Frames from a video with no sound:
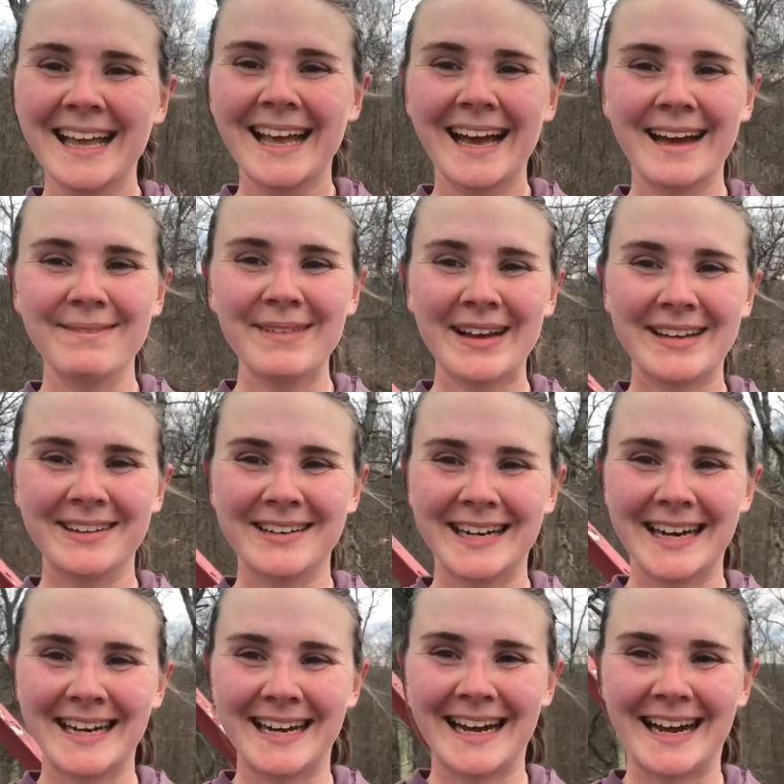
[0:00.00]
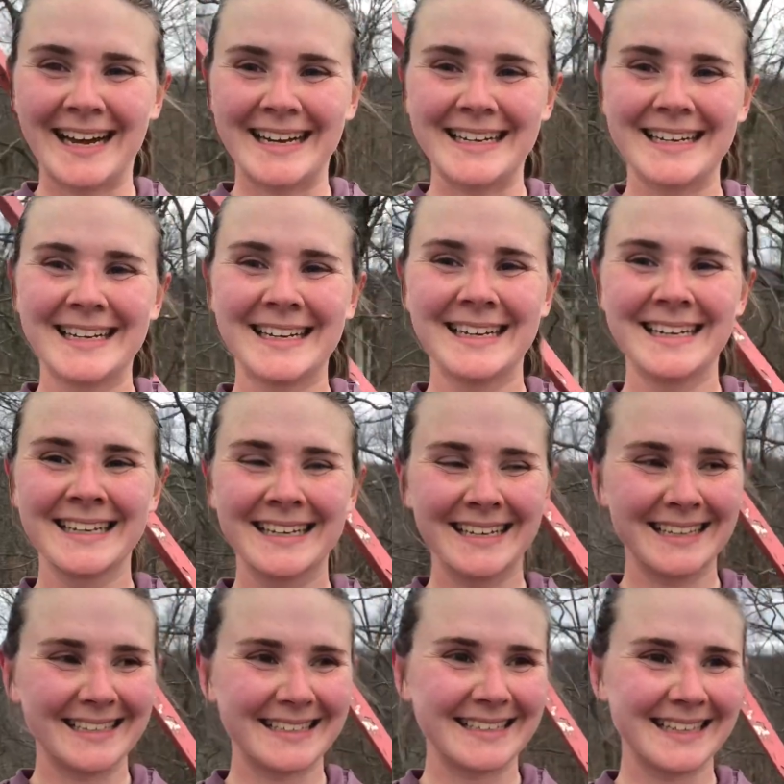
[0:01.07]
I'm not going any higher
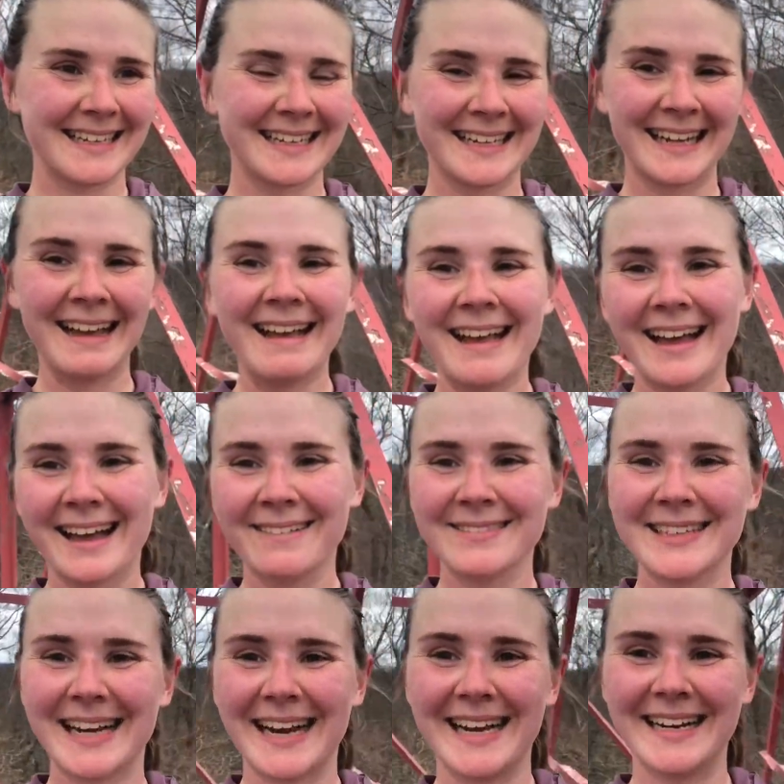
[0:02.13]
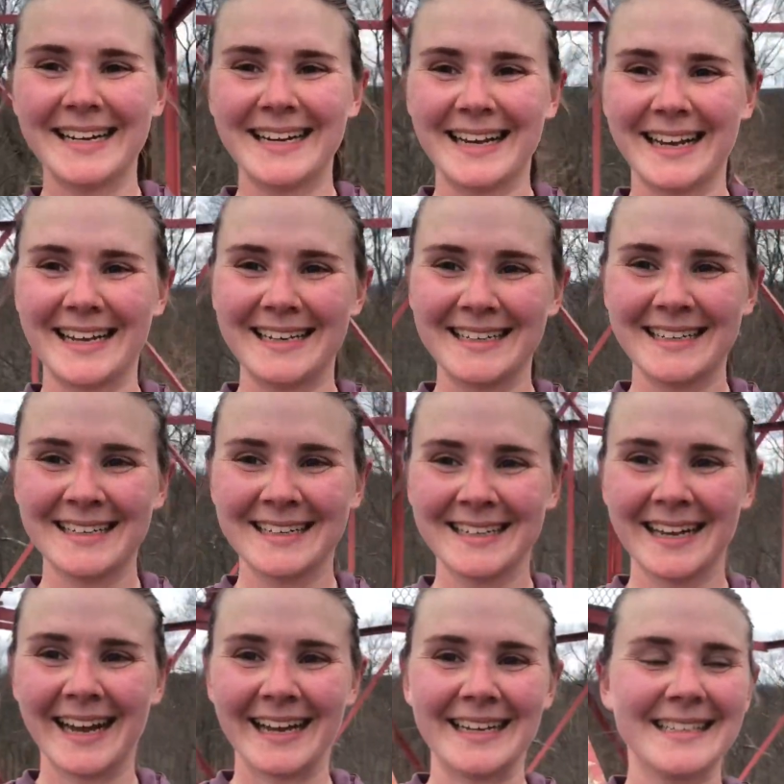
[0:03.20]
because I'm tired and
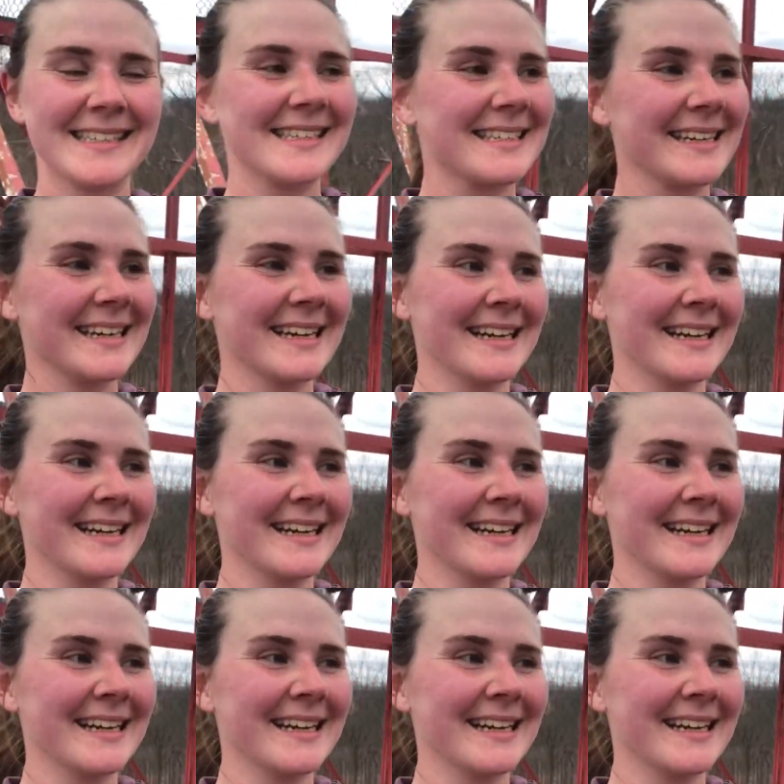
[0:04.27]
heights,